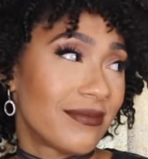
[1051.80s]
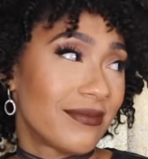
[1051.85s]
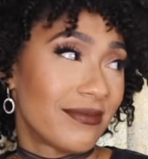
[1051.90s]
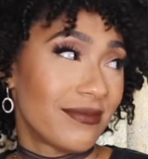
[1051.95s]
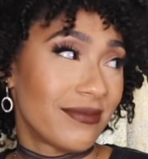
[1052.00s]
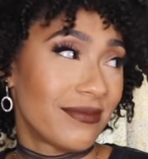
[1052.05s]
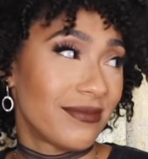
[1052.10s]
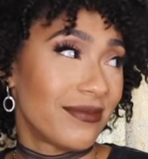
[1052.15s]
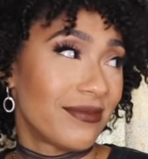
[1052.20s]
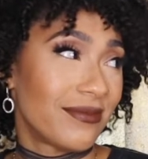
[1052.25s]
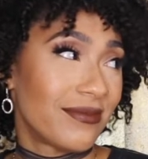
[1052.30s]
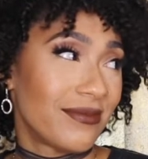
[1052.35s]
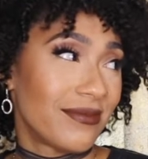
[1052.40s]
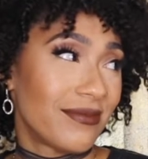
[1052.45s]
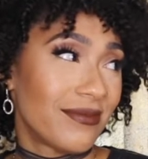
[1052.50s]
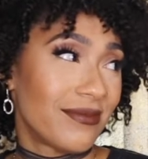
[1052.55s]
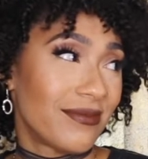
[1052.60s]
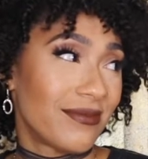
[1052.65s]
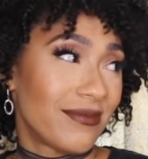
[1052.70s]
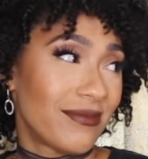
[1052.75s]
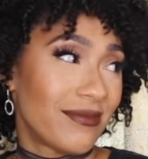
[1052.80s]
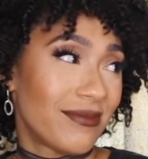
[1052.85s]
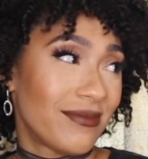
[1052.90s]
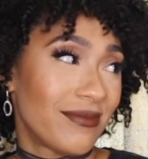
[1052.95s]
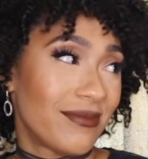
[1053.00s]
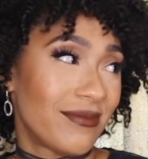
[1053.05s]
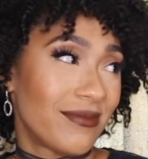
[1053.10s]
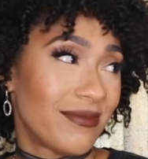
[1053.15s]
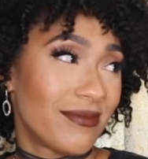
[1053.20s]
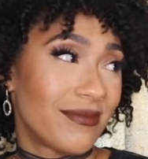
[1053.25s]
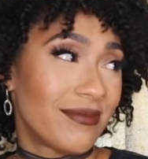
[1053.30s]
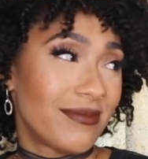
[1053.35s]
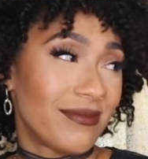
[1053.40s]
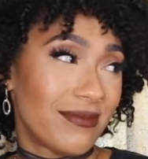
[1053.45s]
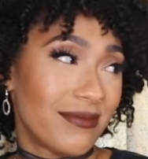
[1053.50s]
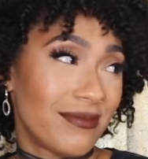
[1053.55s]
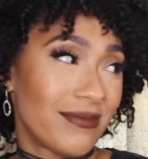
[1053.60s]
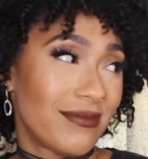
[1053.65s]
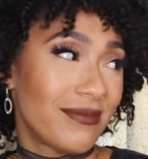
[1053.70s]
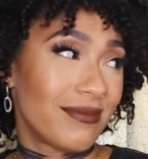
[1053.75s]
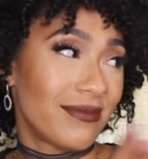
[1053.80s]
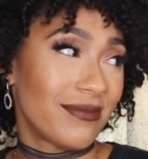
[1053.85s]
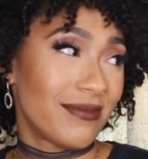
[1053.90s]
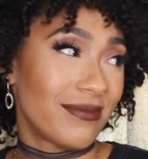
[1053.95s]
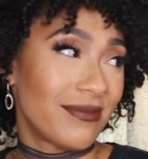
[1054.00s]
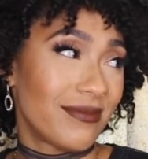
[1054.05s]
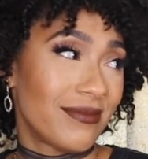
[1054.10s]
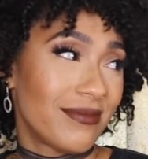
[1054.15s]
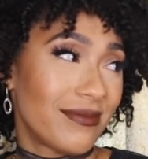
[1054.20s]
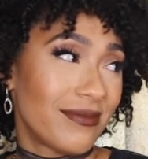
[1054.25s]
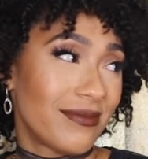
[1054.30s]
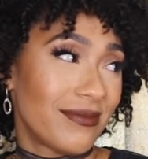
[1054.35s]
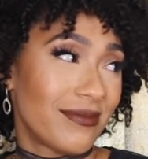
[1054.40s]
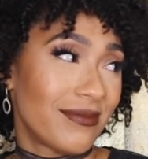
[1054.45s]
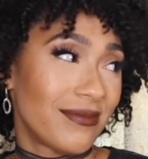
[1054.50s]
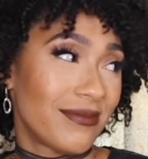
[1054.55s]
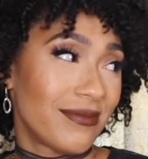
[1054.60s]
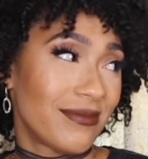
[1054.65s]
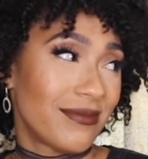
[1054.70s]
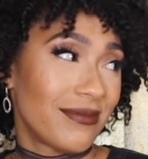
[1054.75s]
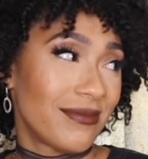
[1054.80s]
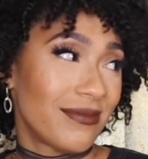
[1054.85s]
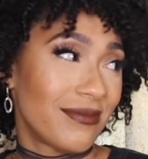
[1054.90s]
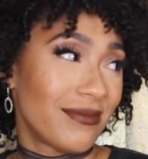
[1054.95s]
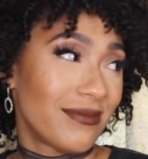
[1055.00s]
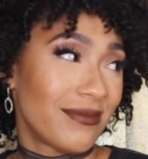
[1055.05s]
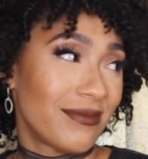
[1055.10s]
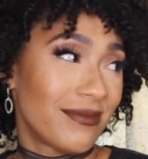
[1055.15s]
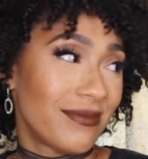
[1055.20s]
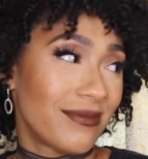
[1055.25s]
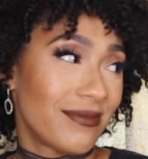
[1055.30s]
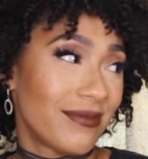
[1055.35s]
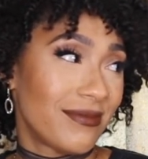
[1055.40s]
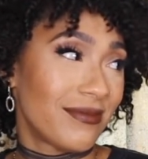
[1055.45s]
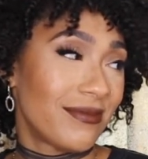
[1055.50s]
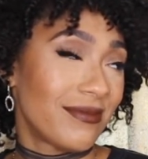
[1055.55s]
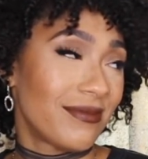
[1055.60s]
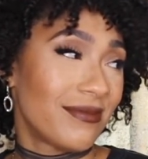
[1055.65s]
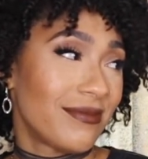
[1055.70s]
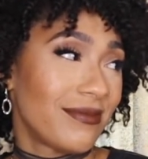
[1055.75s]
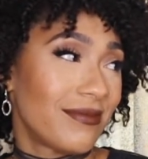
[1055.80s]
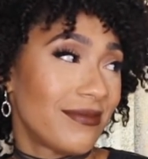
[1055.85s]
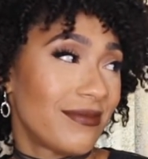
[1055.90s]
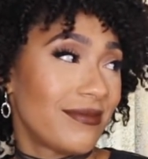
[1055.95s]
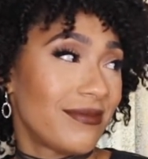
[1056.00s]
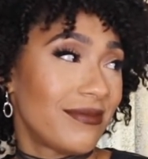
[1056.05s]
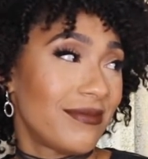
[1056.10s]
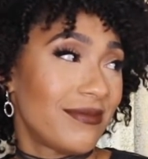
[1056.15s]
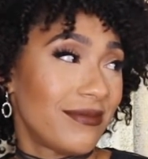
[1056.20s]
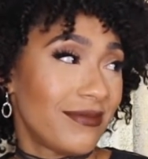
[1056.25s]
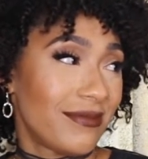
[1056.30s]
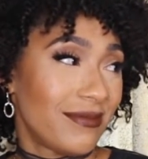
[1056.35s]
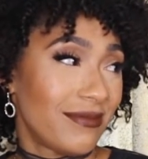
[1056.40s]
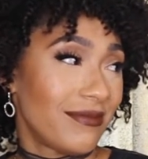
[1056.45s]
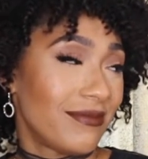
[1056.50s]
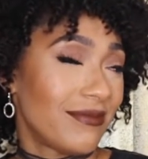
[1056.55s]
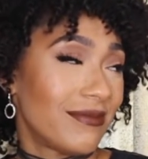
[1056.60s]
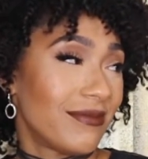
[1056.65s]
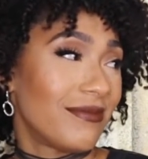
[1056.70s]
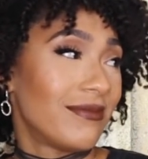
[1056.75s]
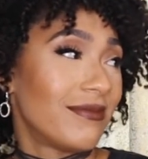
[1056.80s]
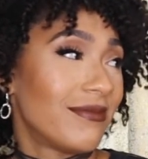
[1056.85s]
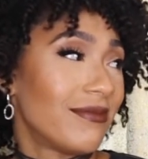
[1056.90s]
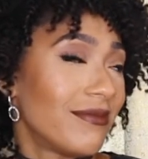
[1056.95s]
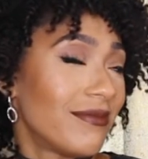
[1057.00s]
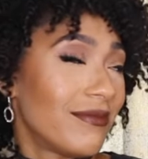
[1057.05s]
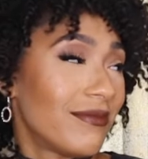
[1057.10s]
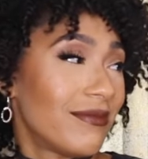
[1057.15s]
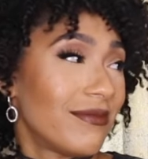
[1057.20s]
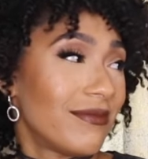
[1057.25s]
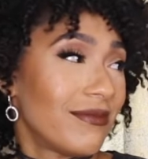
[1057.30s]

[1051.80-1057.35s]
[no speech]